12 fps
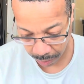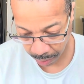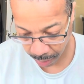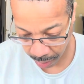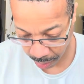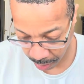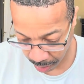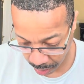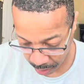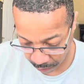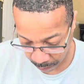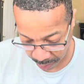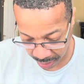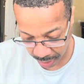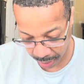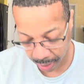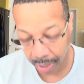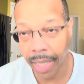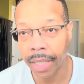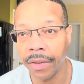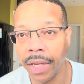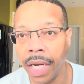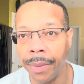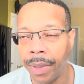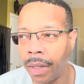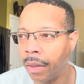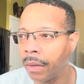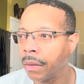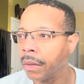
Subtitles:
I love being ahead of the eight ball.